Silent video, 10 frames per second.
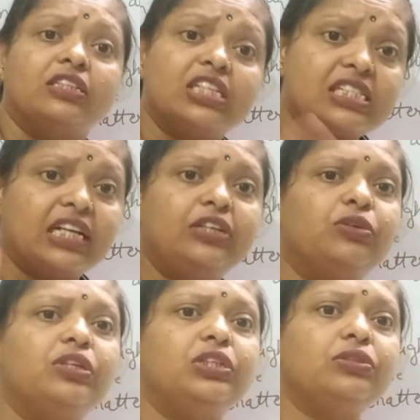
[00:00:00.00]
Just I
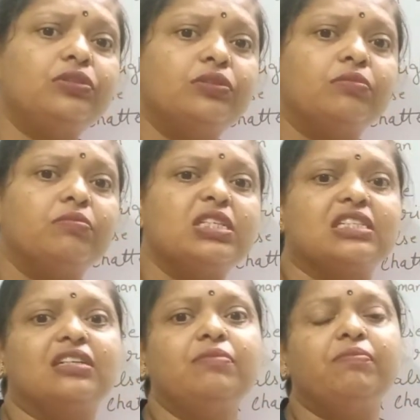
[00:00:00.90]
told you,
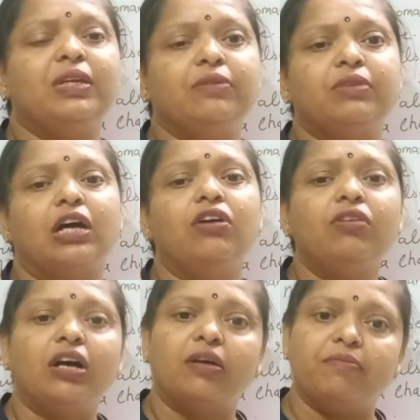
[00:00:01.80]
Mr.
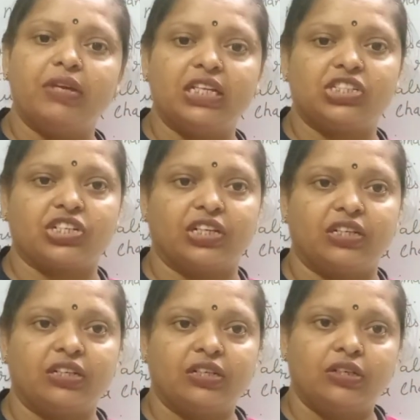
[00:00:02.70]
Bhimrao Ambedkar.
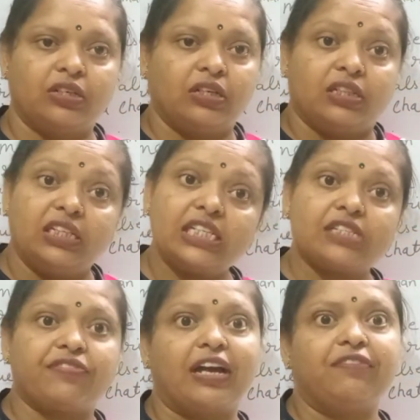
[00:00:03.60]

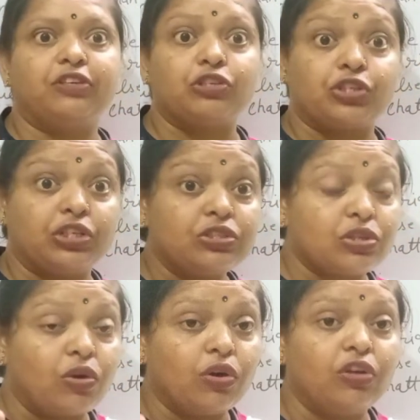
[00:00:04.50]
These 5
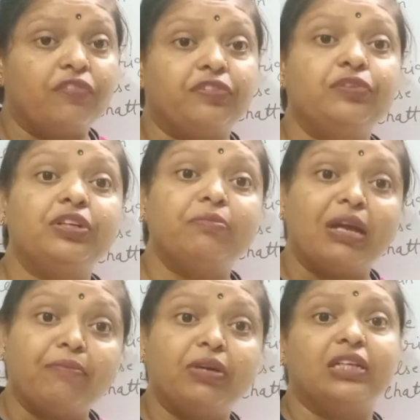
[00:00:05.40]
questions all of you
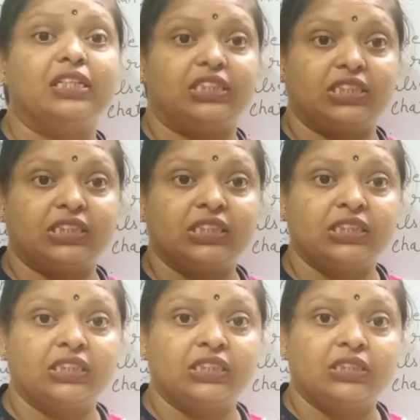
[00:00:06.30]
remember it.
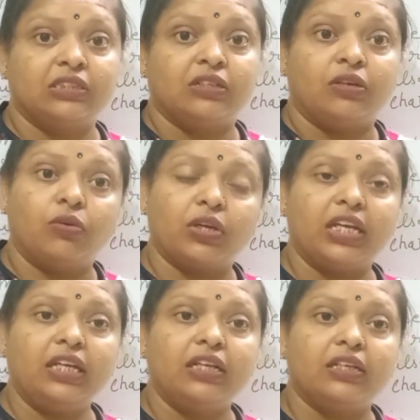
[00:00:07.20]

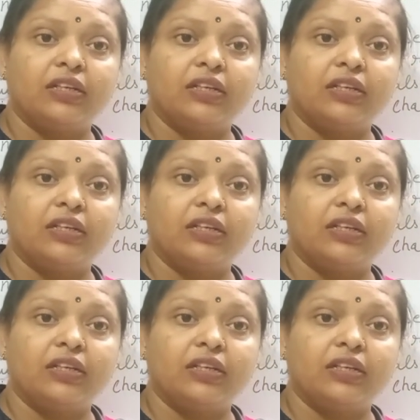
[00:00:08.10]
Okay,